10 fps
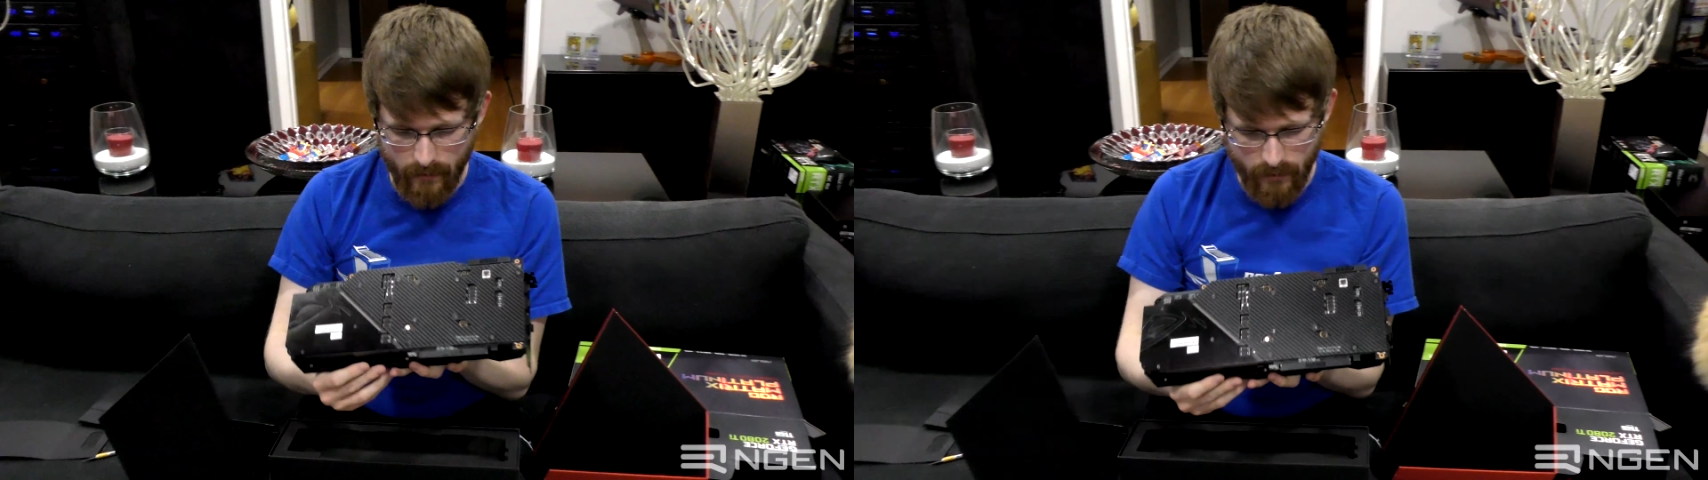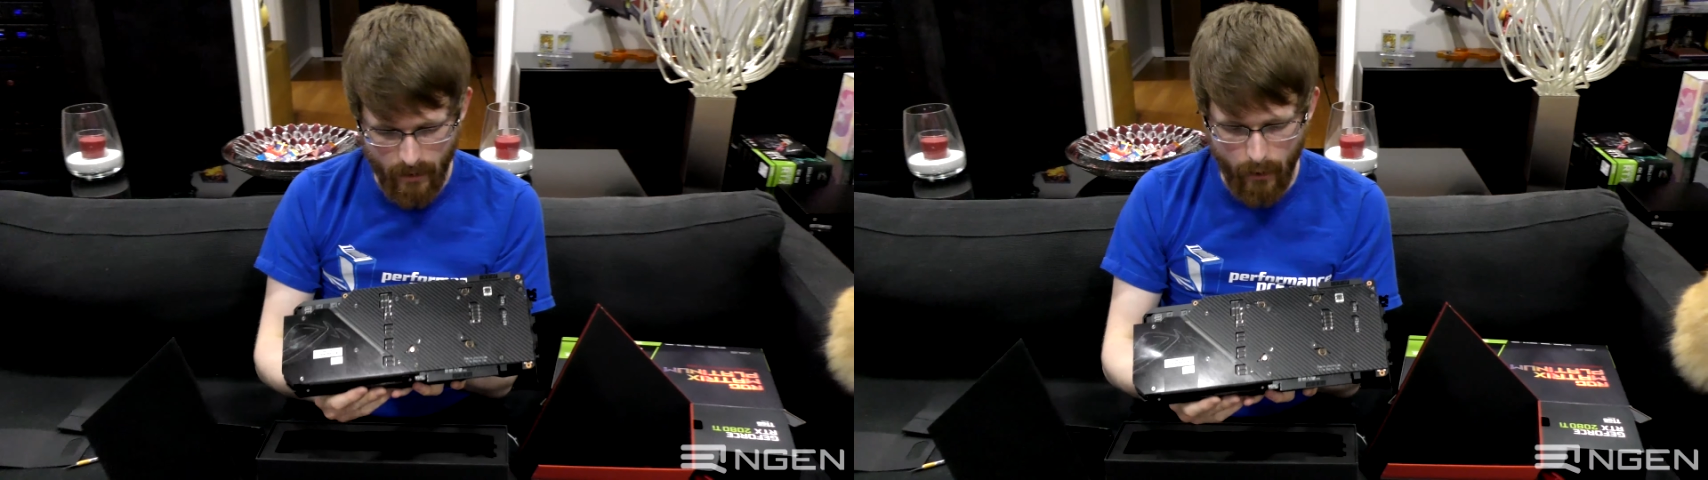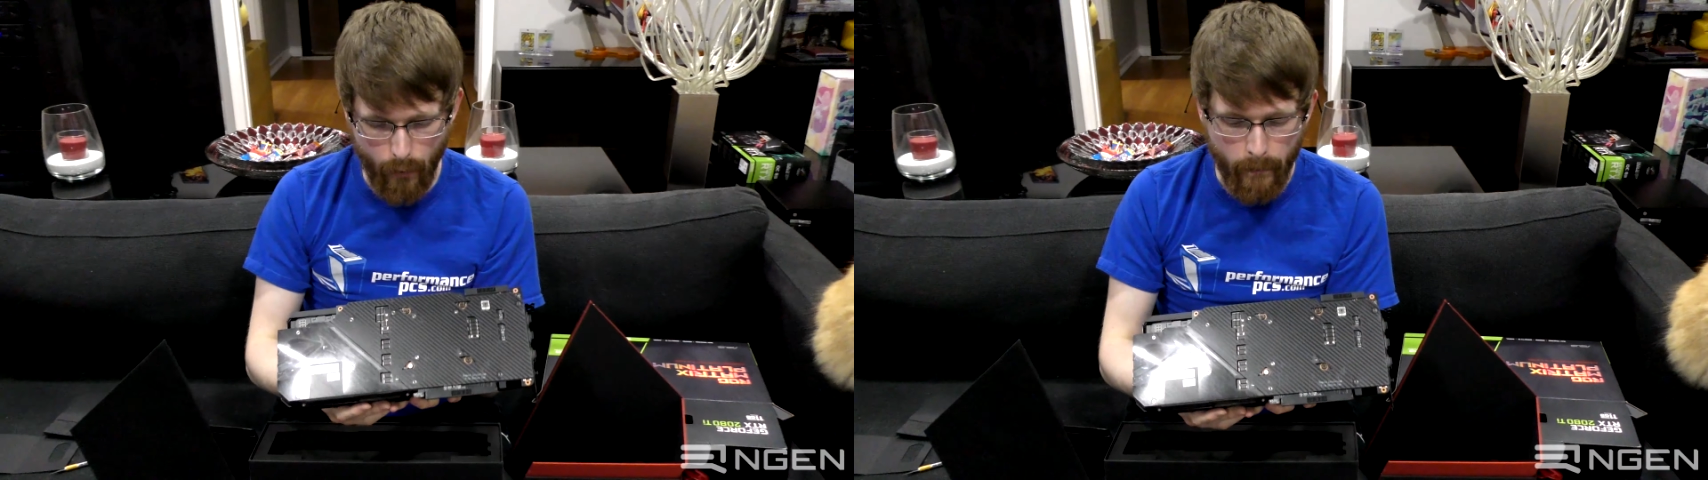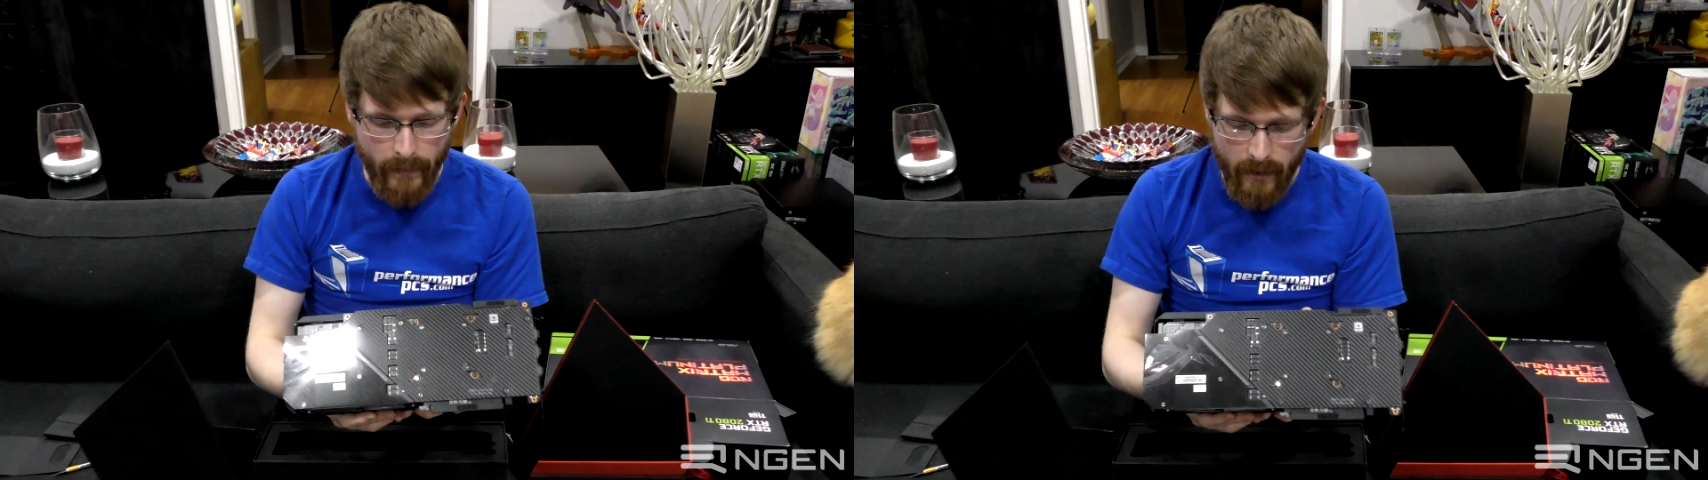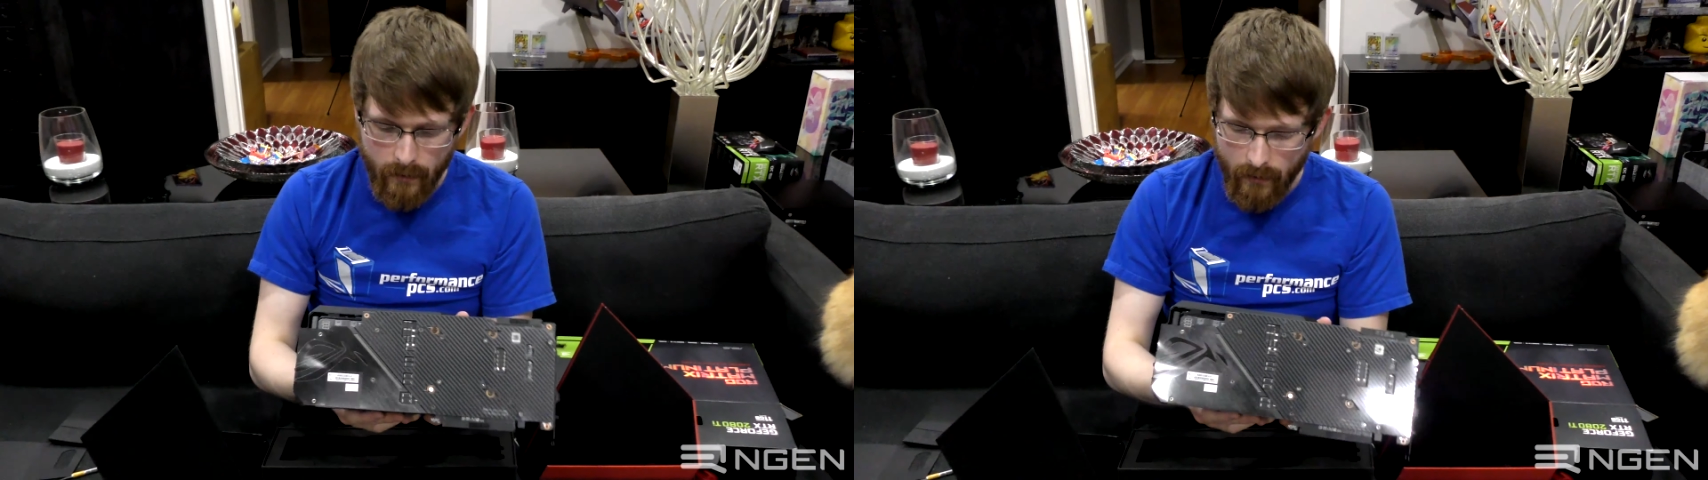So
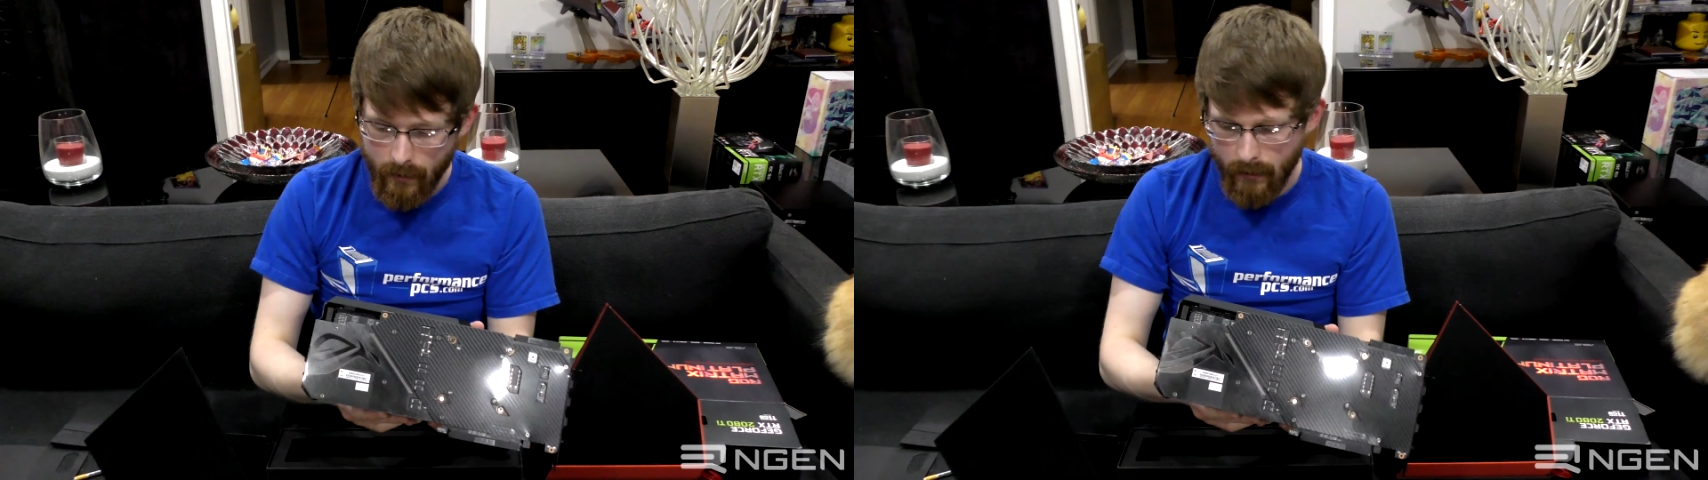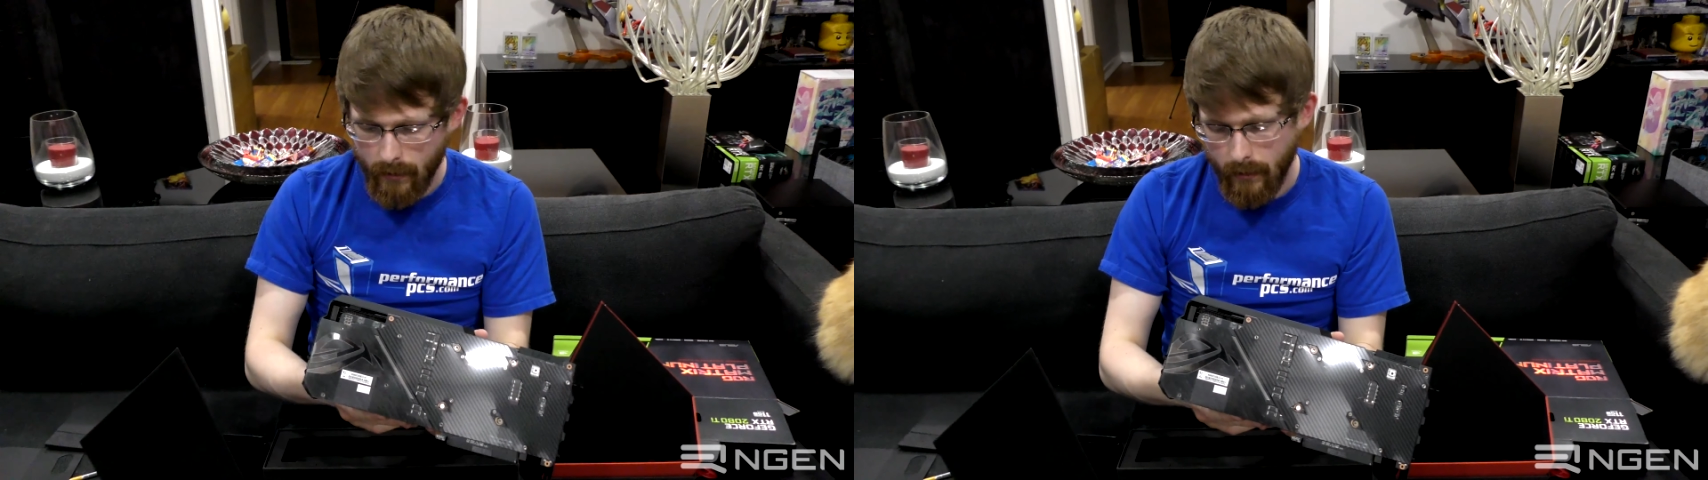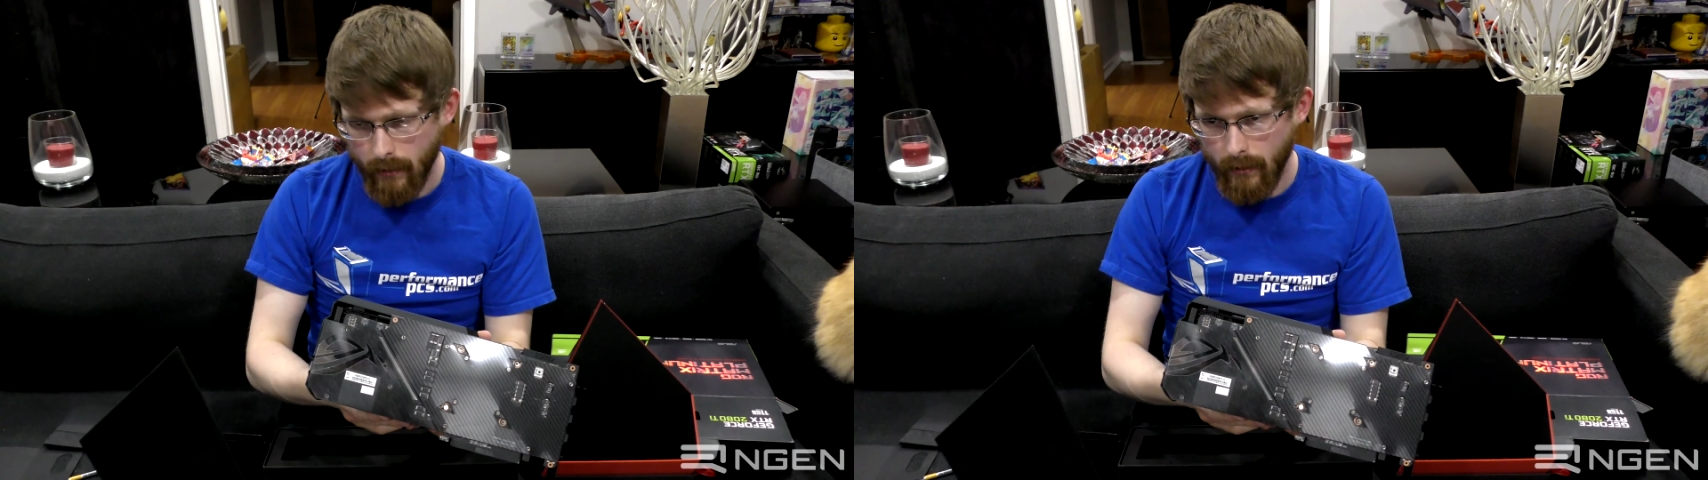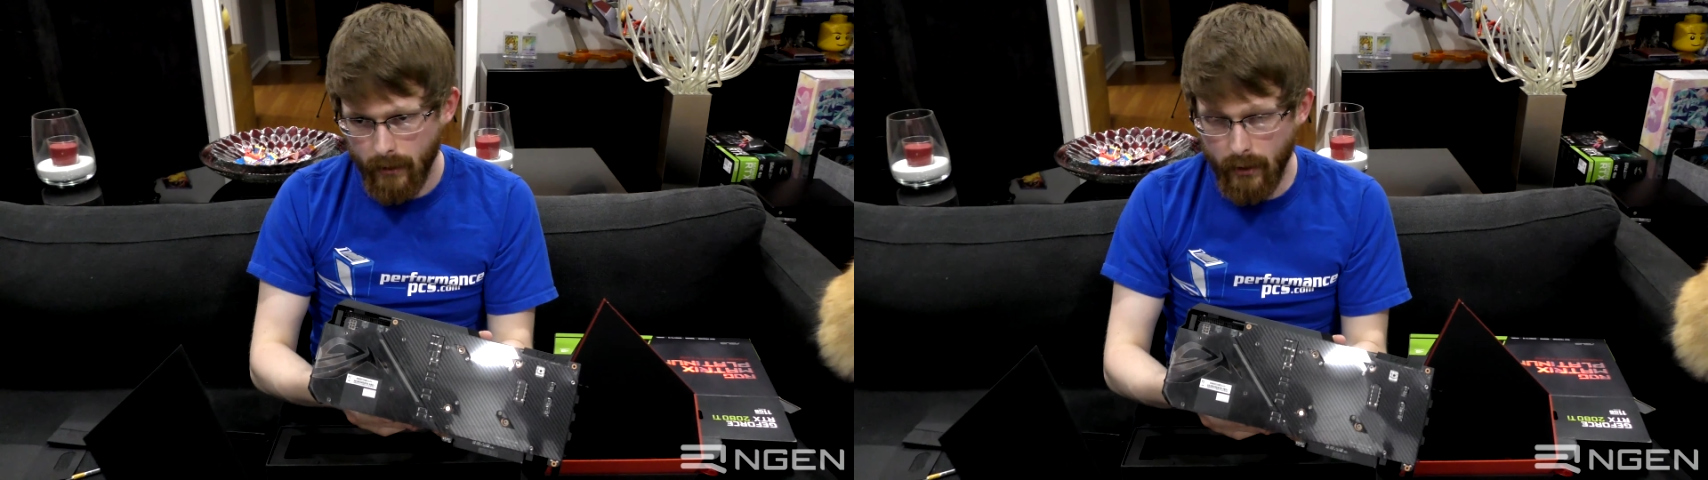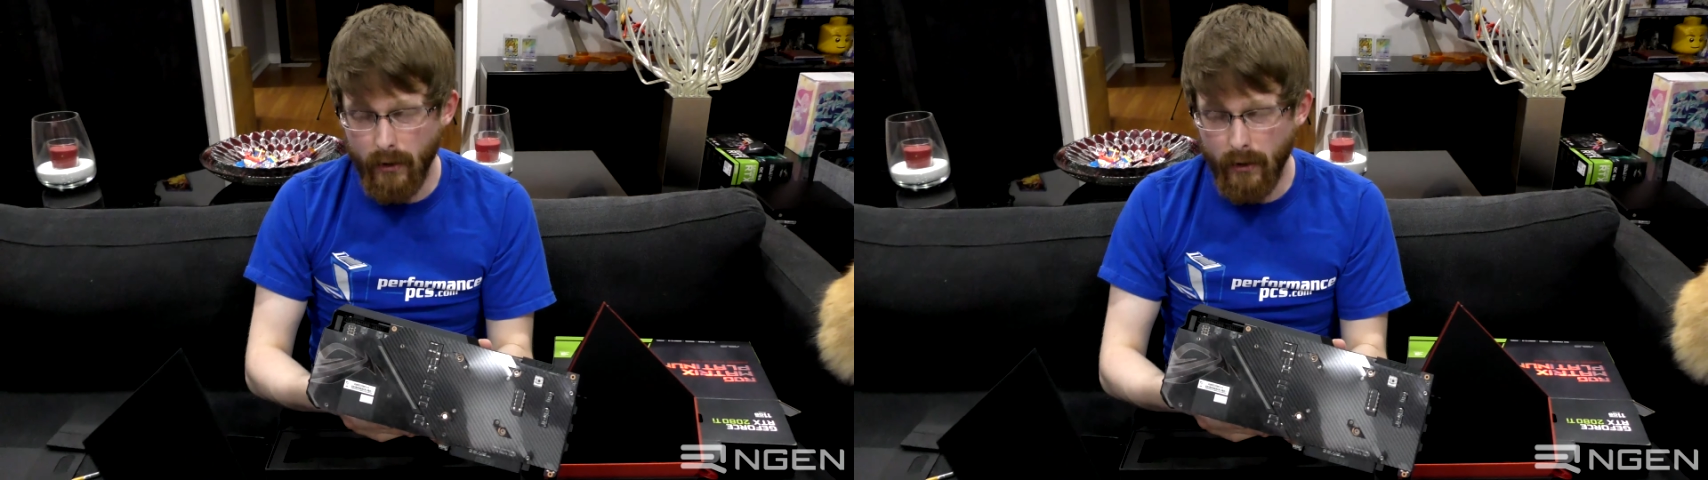you